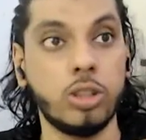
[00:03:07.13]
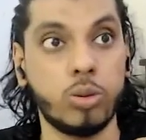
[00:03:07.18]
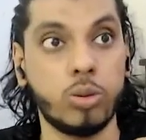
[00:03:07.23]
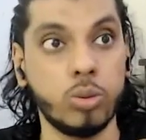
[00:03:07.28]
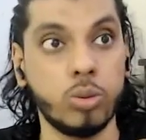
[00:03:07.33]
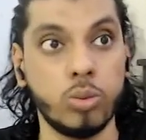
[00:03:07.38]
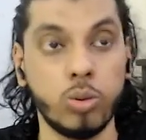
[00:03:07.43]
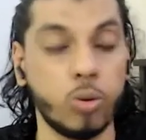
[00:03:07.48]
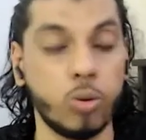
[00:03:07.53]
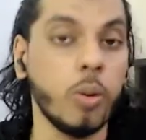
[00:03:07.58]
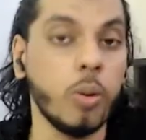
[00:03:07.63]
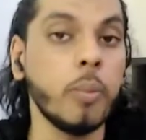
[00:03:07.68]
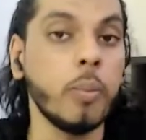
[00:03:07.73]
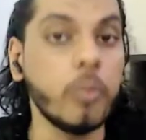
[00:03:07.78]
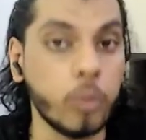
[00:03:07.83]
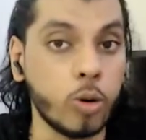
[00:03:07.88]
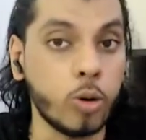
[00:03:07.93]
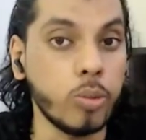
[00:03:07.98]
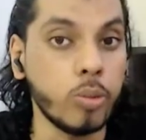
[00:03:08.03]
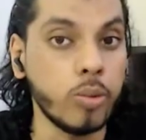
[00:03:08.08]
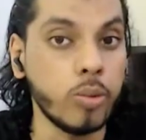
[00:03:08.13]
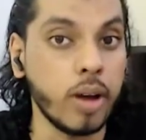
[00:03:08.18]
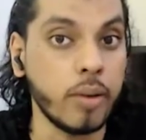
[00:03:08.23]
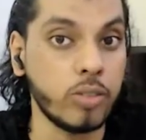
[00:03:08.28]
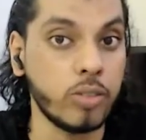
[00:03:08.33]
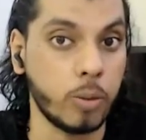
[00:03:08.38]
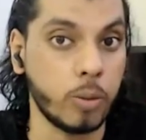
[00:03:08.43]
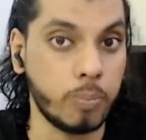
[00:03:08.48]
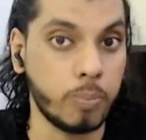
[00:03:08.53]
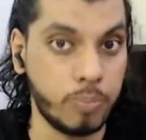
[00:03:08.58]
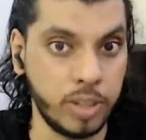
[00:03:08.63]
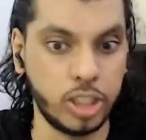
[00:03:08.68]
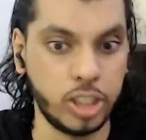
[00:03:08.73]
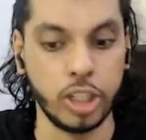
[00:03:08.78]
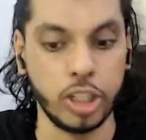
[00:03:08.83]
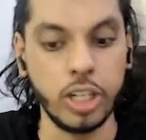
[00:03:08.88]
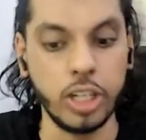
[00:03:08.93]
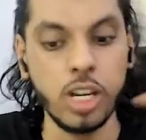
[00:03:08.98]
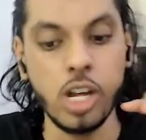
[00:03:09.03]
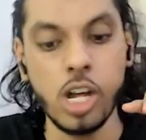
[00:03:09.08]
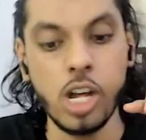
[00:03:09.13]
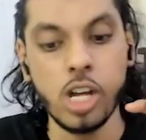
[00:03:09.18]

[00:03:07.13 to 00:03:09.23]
to whoever you're pitching,